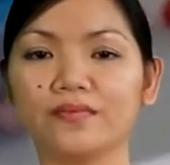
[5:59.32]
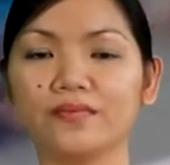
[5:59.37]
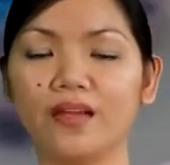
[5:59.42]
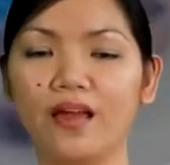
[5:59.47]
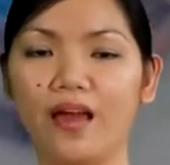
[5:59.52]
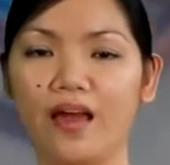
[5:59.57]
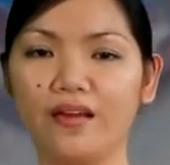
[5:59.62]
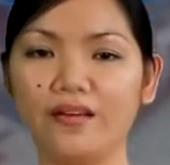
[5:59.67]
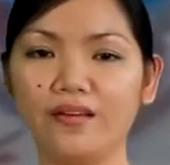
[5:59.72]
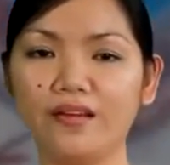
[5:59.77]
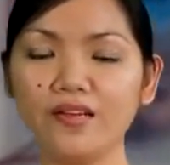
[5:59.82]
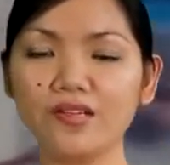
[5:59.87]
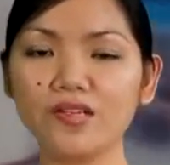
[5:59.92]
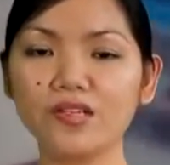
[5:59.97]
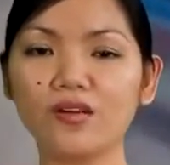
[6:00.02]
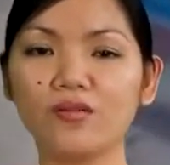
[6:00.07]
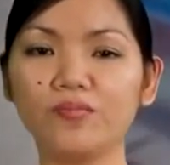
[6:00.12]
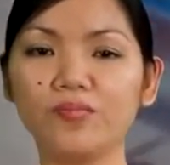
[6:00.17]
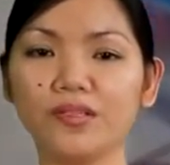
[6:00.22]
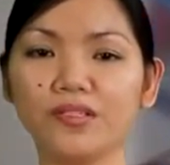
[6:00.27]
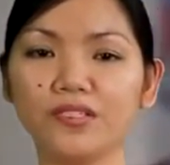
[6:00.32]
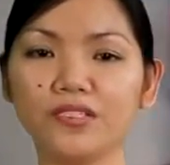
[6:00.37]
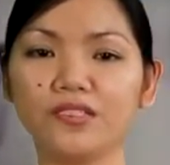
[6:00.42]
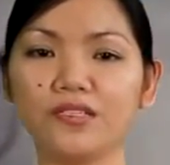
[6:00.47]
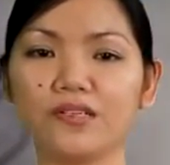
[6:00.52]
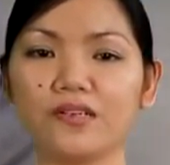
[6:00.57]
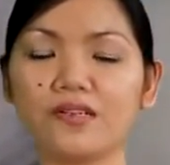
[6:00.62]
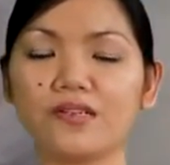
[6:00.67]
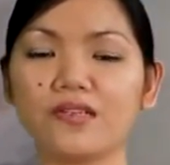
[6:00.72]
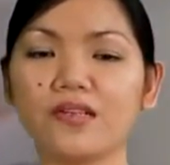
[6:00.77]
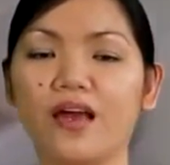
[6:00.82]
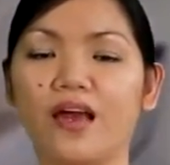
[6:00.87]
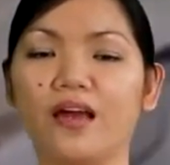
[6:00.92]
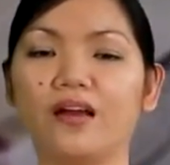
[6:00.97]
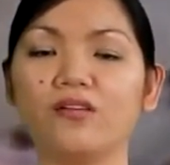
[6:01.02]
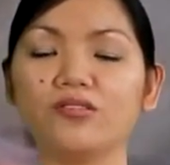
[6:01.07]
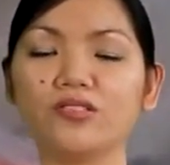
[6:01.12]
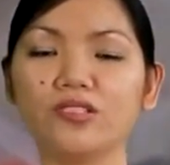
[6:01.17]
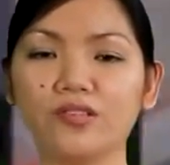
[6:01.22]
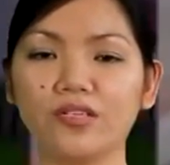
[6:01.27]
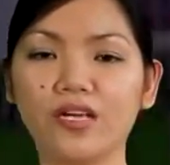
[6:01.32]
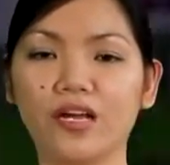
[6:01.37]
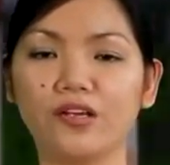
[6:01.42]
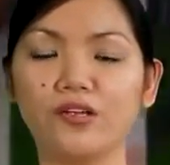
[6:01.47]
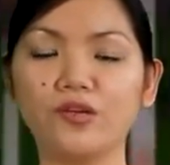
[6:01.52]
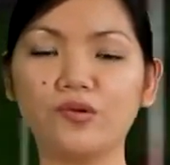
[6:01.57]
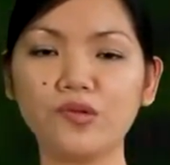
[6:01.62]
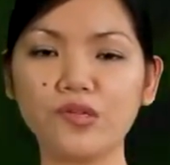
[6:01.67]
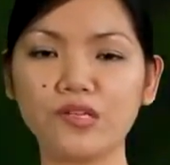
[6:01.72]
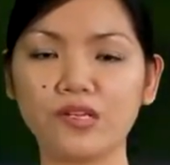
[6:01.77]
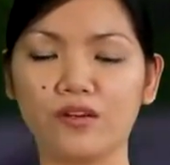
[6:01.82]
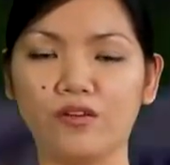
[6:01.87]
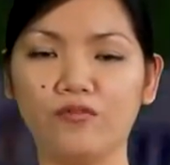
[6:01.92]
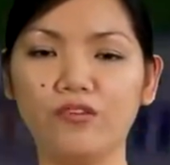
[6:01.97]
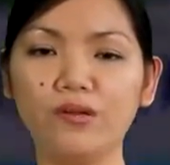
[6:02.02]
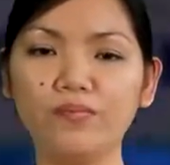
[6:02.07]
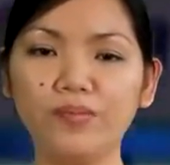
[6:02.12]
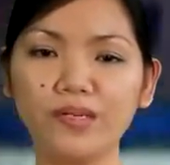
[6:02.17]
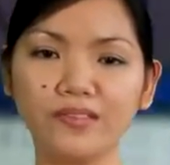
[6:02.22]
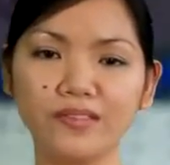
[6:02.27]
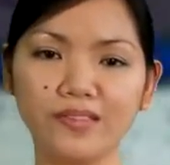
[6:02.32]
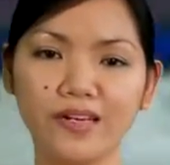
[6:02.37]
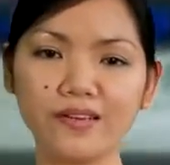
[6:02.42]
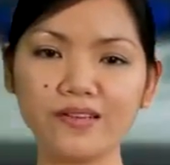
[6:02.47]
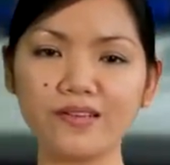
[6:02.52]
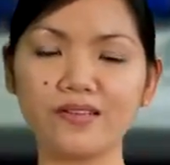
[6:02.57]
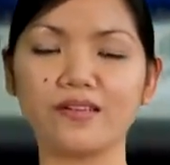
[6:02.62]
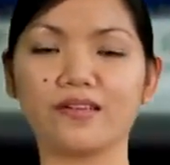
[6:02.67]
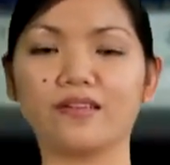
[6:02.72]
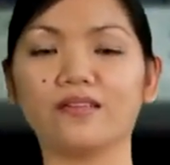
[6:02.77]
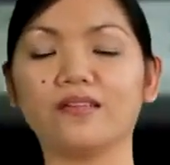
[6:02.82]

In these competitions, an AutoCAD user will be tested